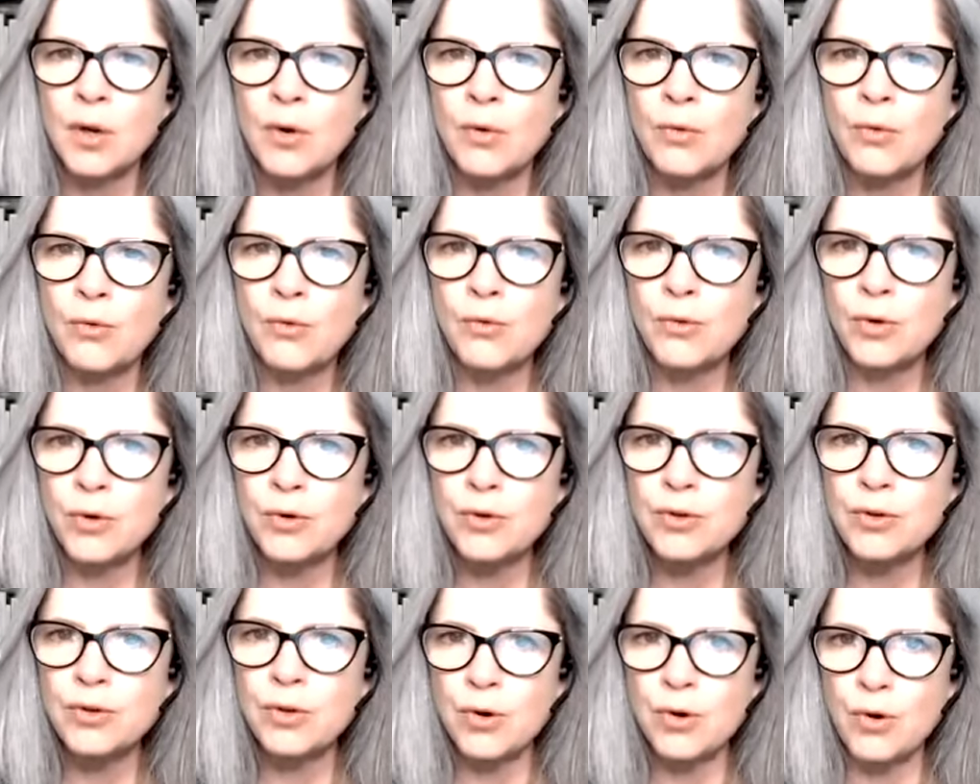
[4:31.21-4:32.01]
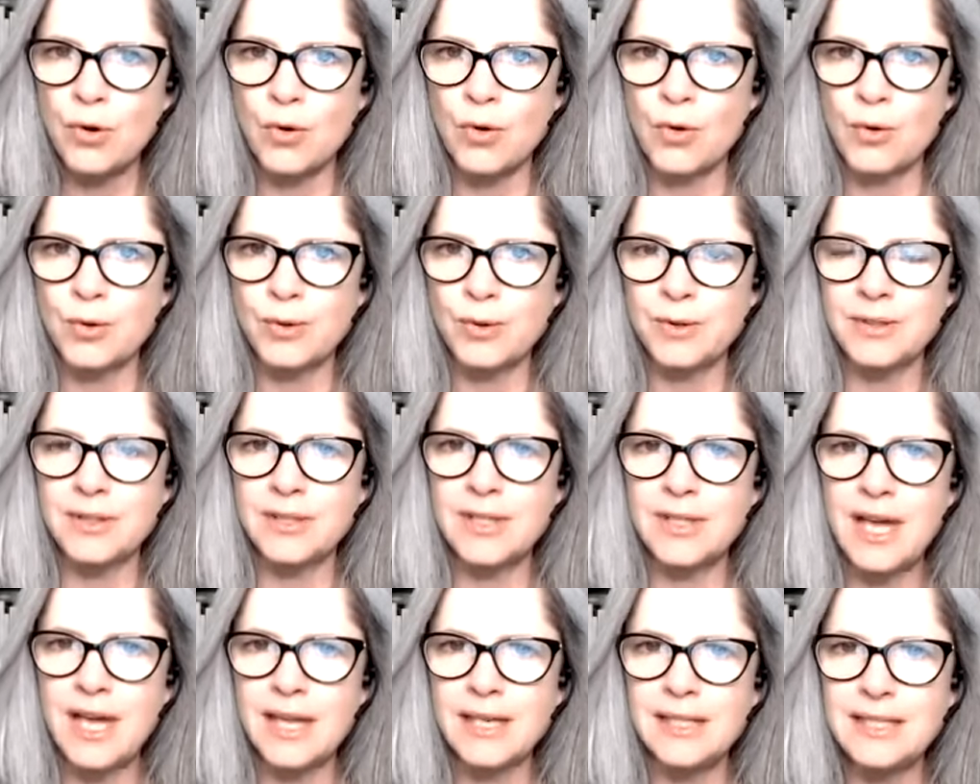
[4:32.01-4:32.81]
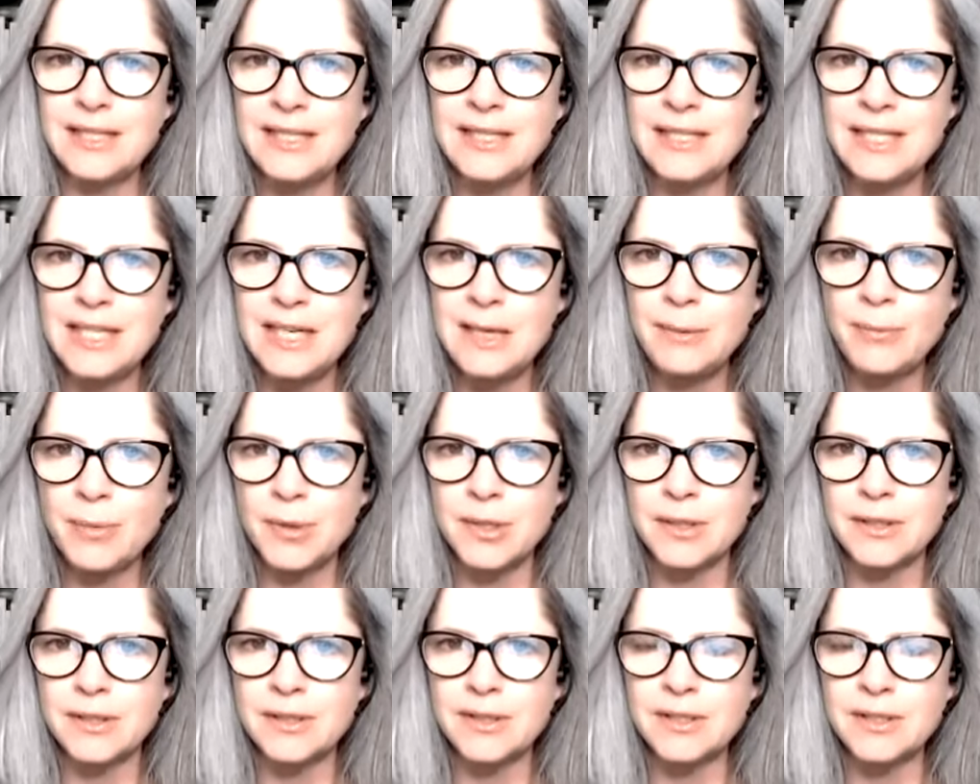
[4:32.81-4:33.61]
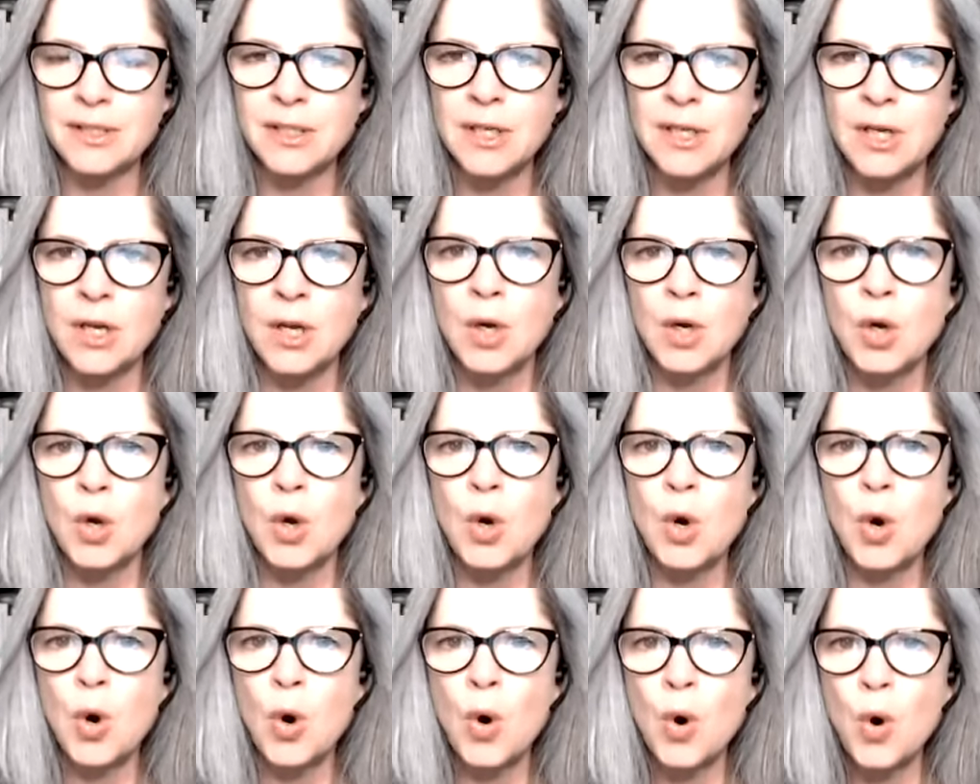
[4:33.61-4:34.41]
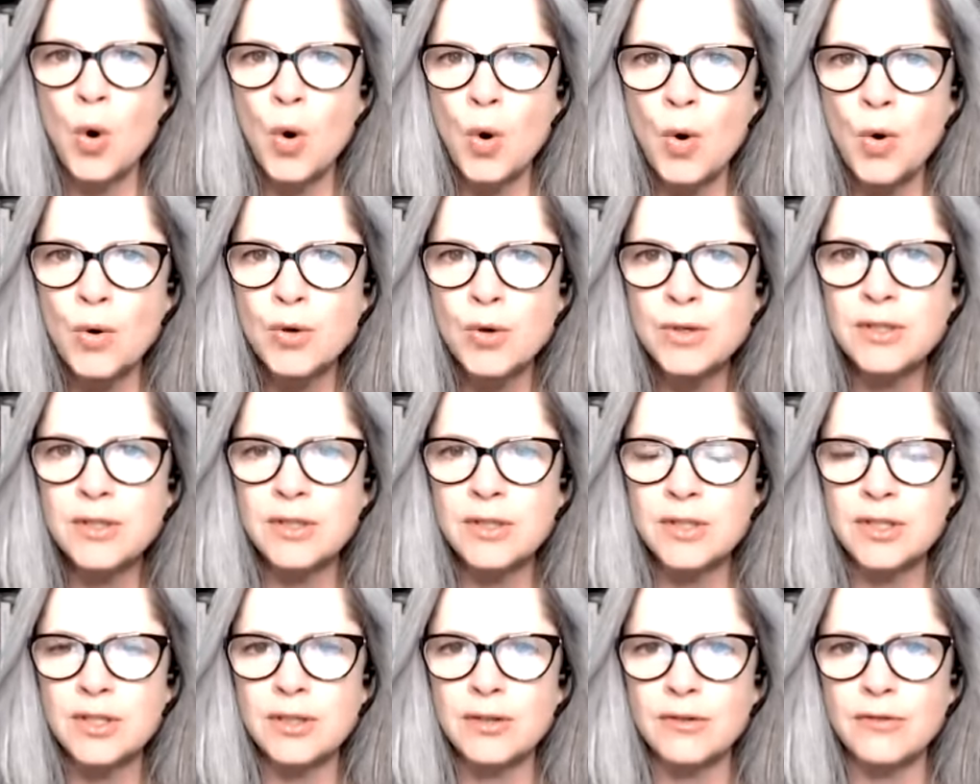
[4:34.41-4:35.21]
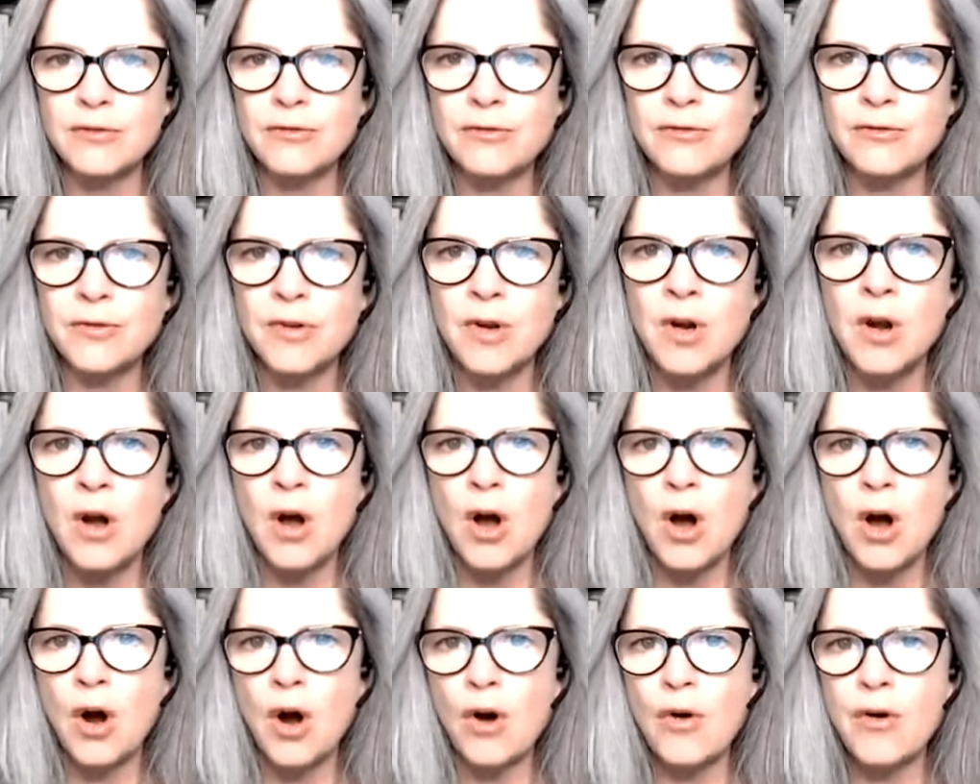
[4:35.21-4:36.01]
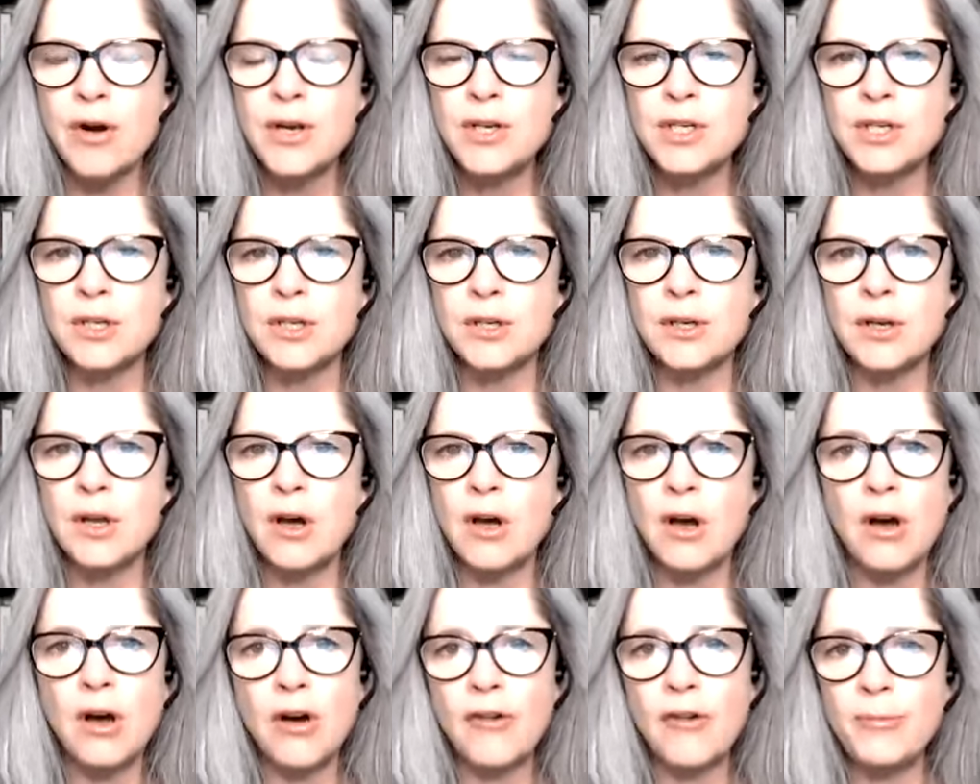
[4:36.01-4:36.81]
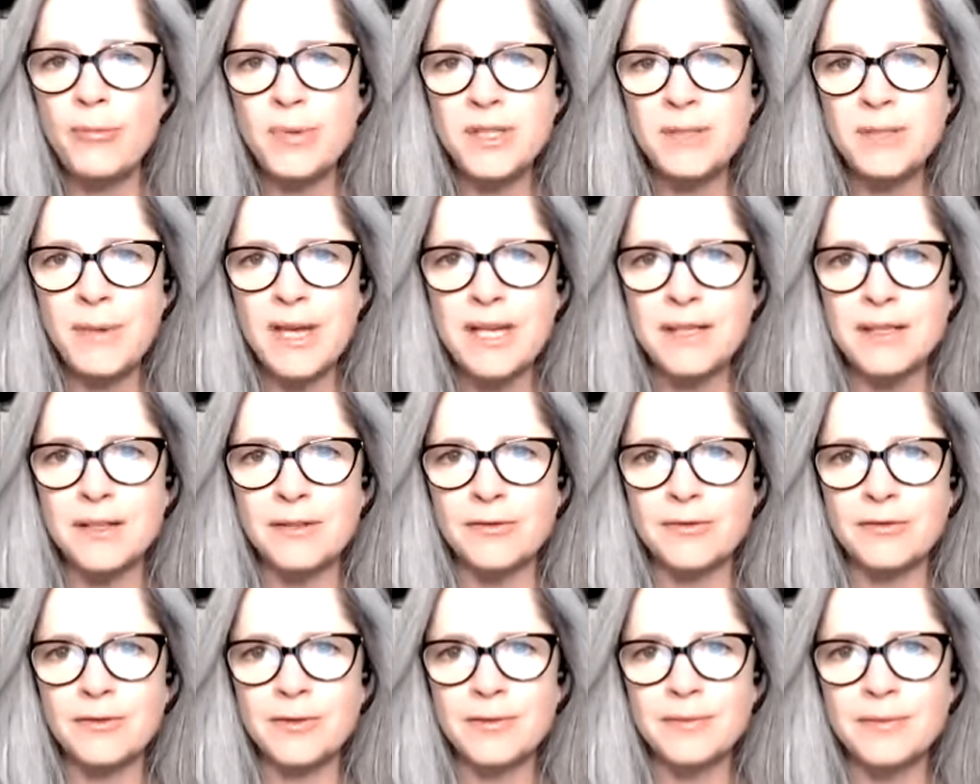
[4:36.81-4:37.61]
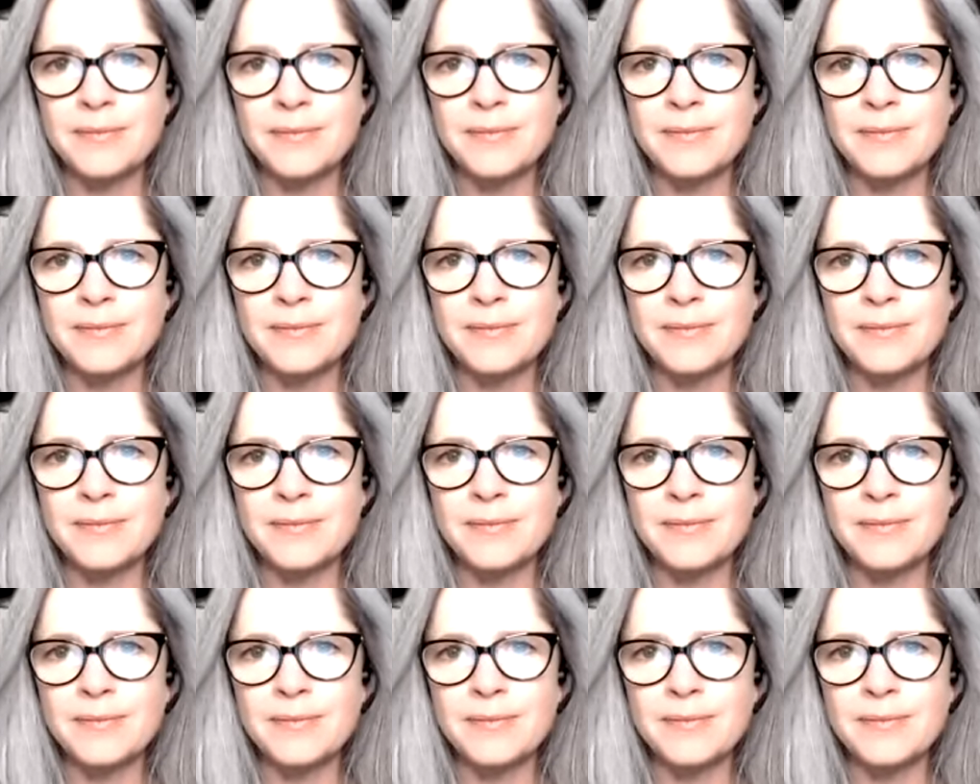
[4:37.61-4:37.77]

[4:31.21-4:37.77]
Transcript: root cause, that deepest causative origin of perspective.